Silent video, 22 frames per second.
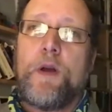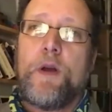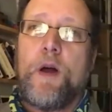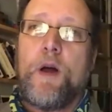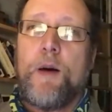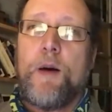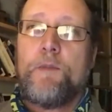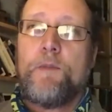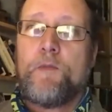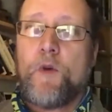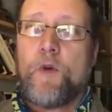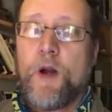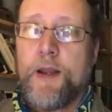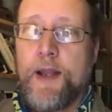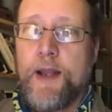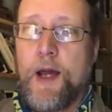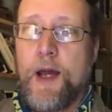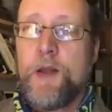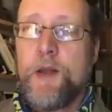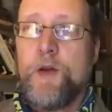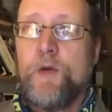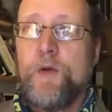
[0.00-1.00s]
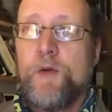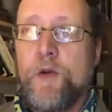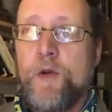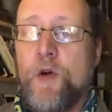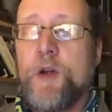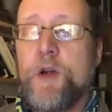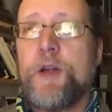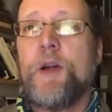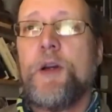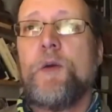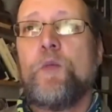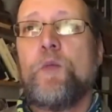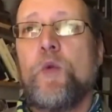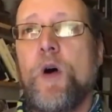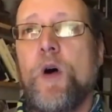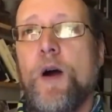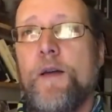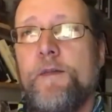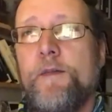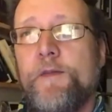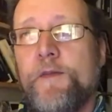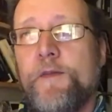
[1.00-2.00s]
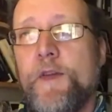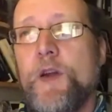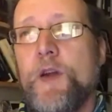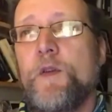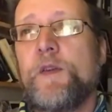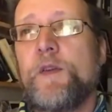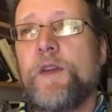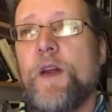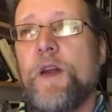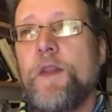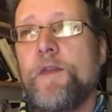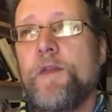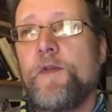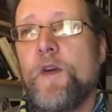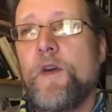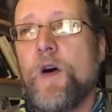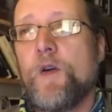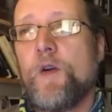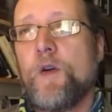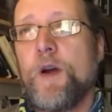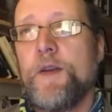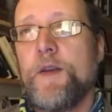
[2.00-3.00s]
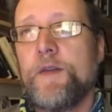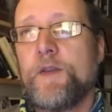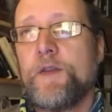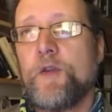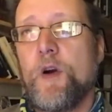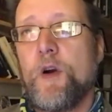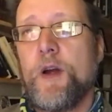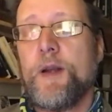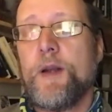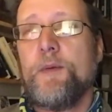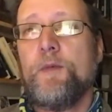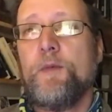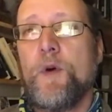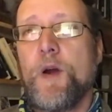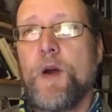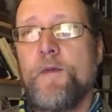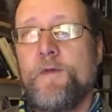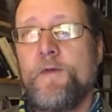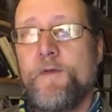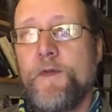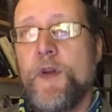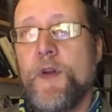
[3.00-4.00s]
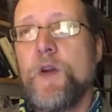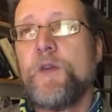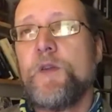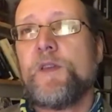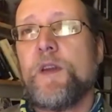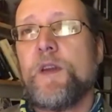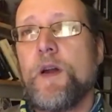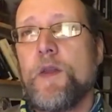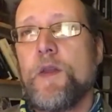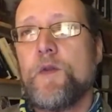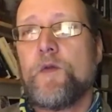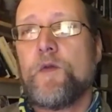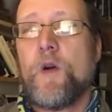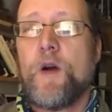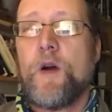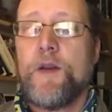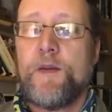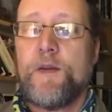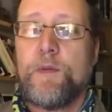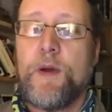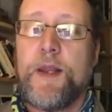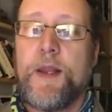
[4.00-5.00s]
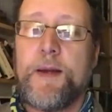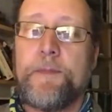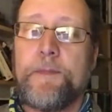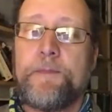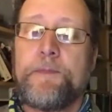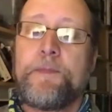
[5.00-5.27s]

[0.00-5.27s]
right now, and you look at why it feels like the far right's growing, why it feels like the right's winning,